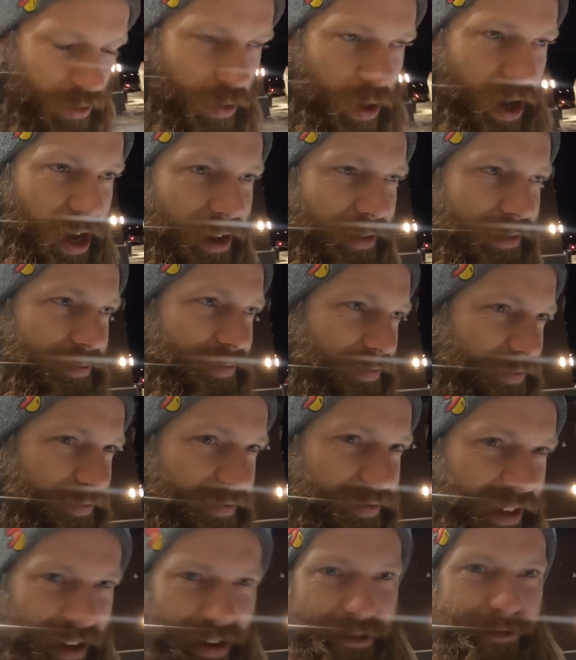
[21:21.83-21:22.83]
well,
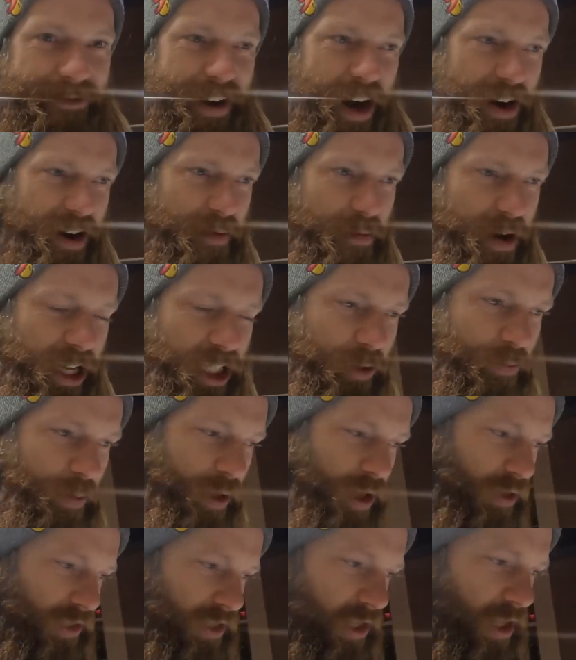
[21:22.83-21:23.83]
very much
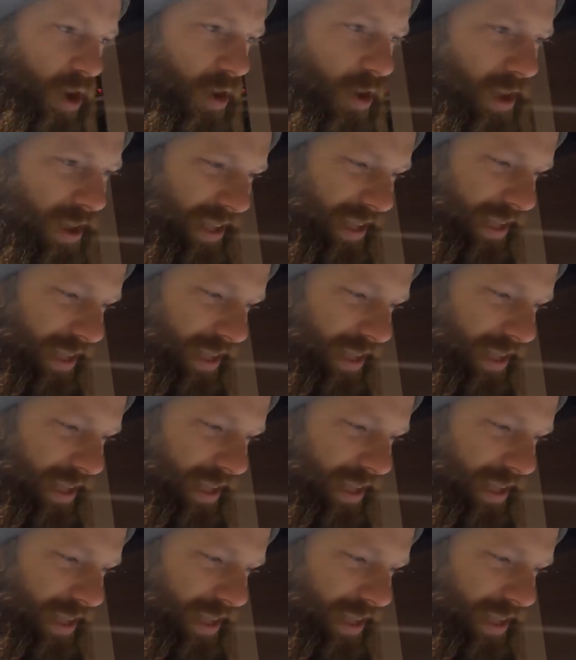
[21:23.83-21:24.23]
below zero.